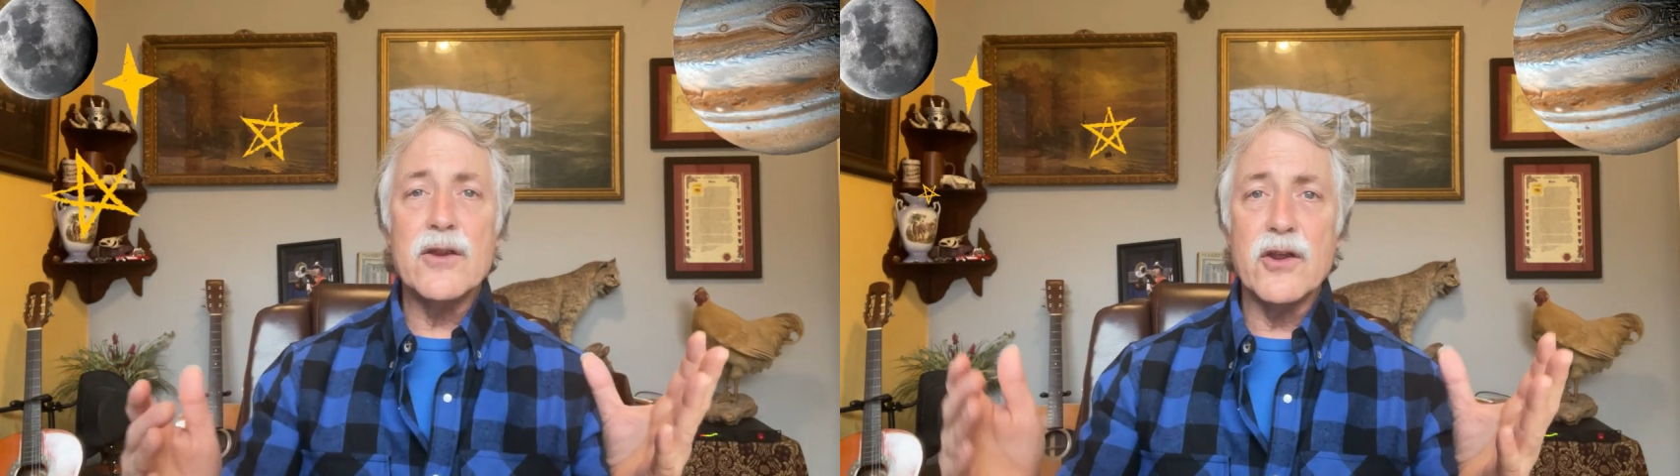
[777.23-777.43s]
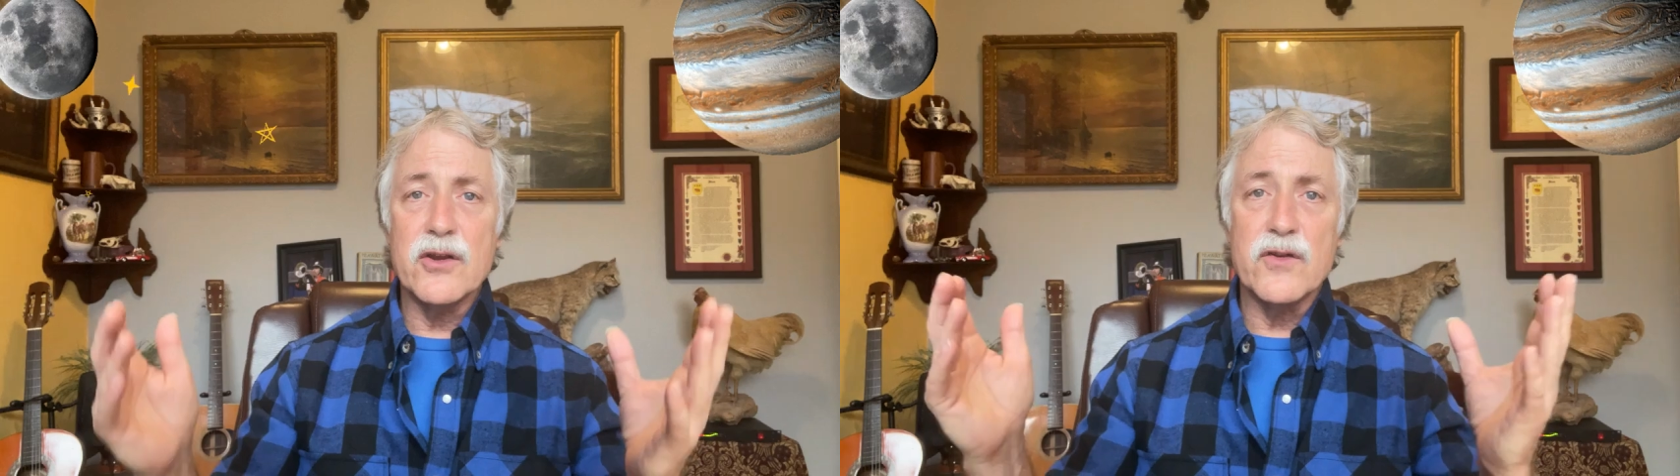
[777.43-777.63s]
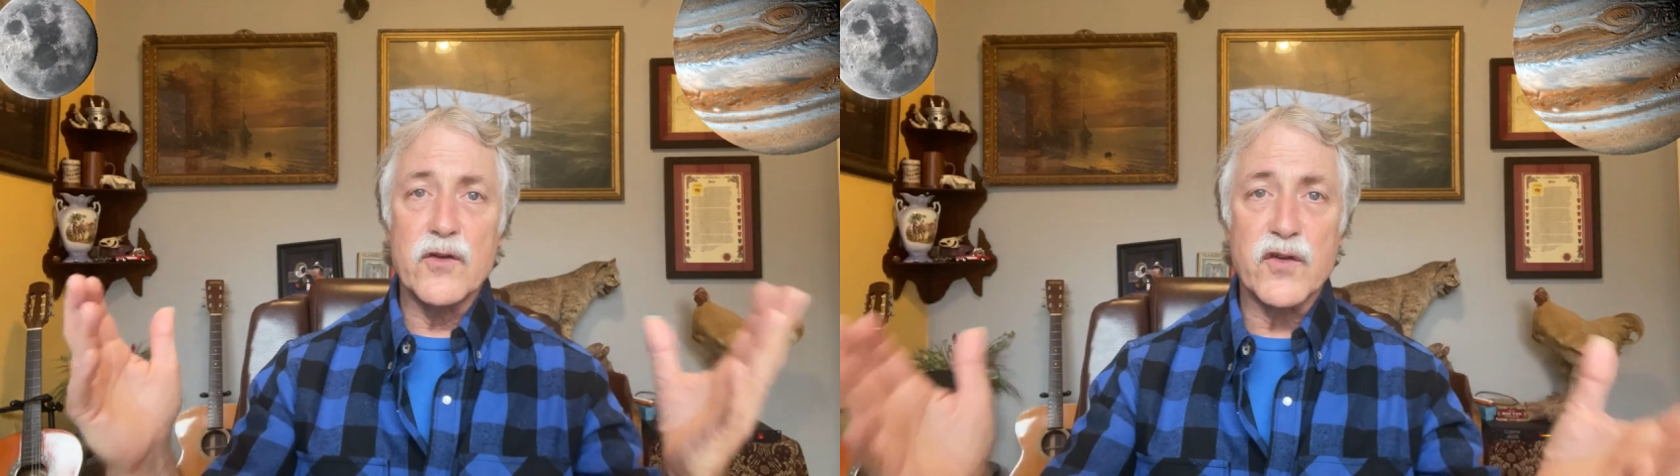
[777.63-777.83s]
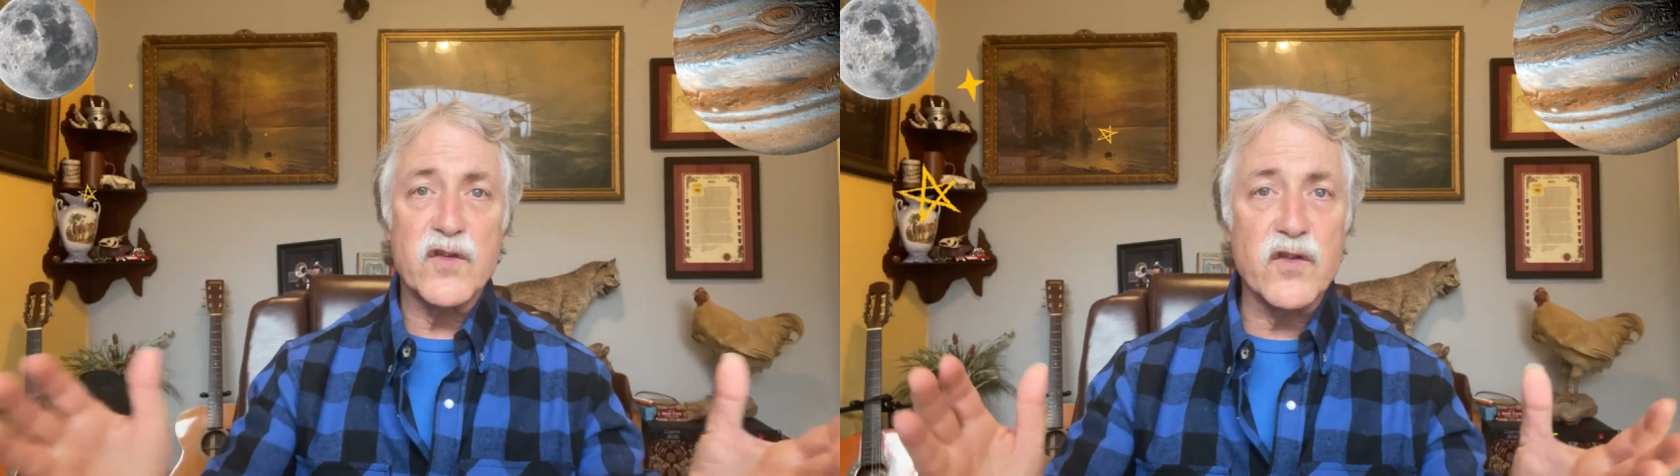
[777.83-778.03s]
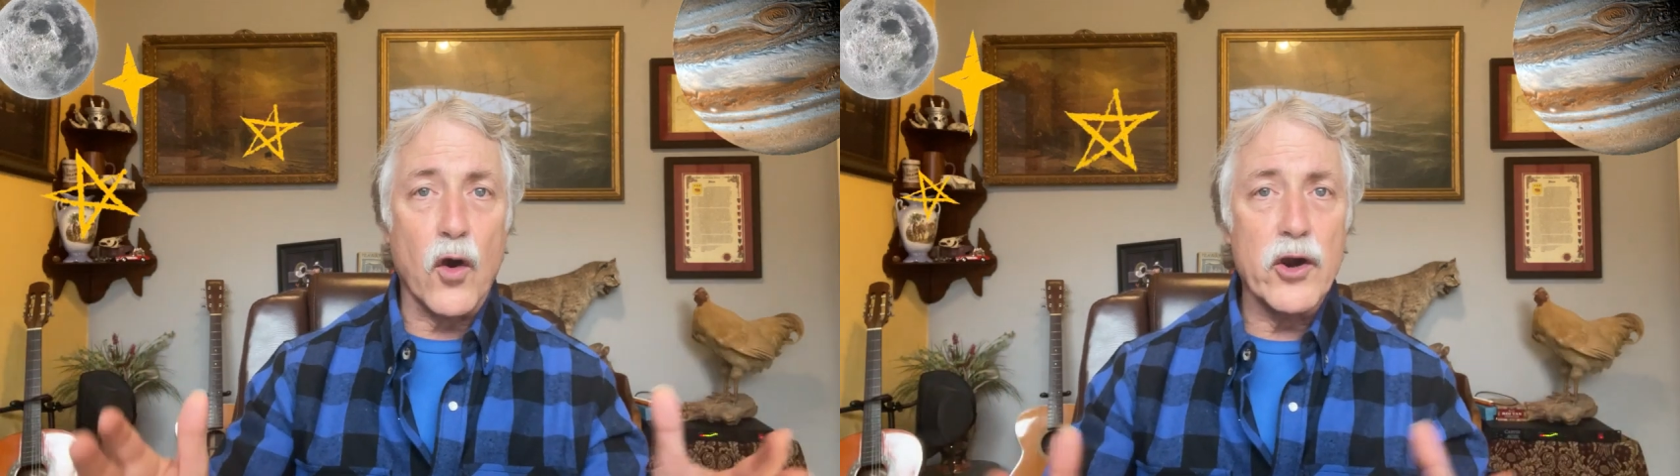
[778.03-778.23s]
you can do
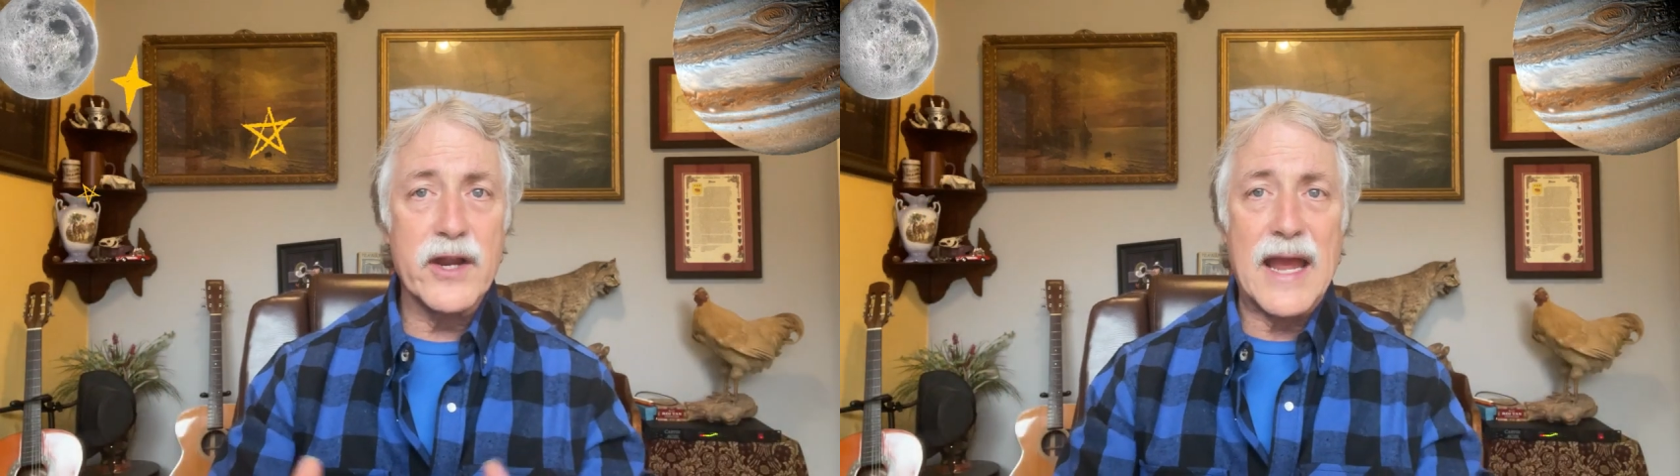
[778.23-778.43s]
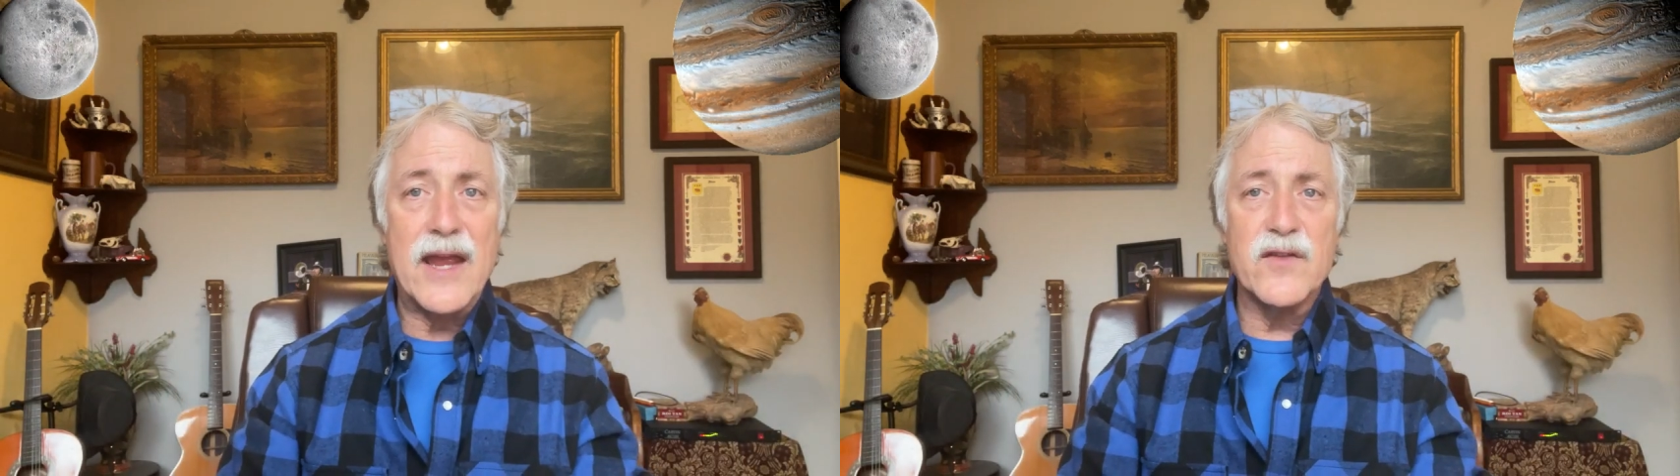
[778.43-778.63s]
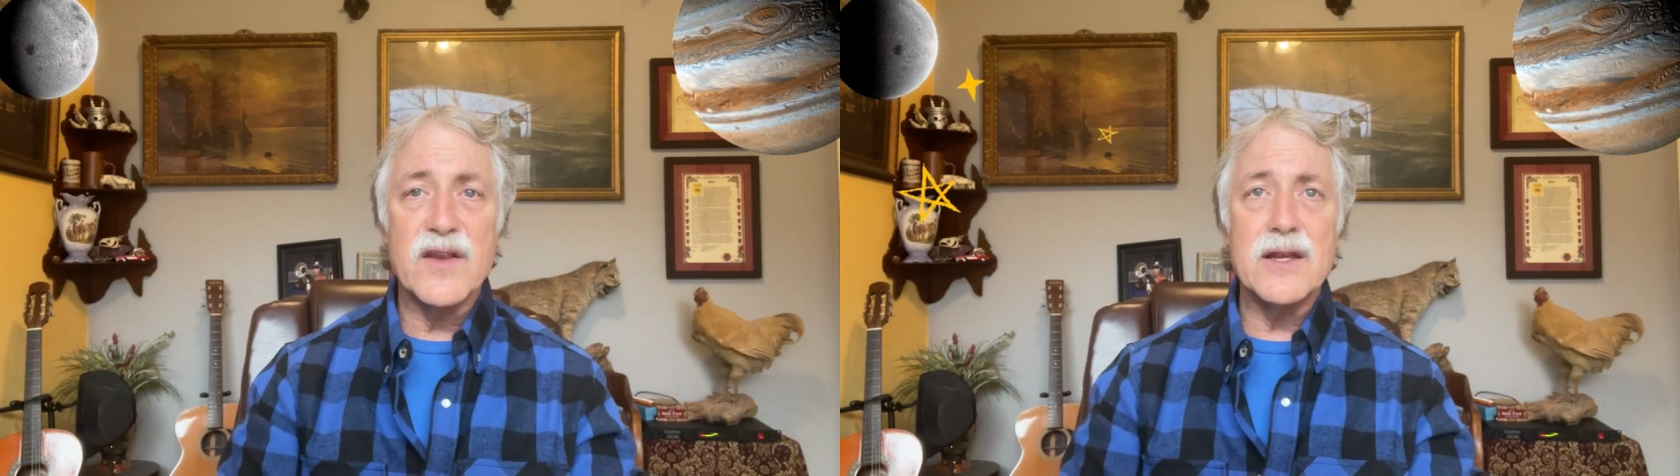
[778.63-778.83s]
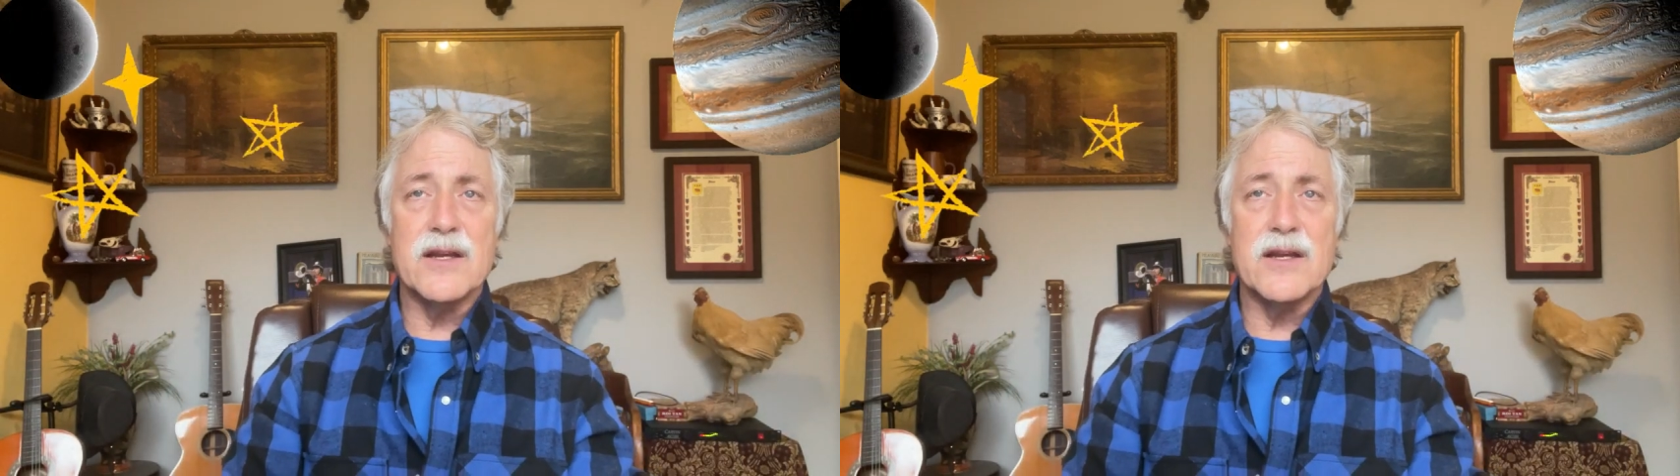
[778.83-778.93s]
stargazing.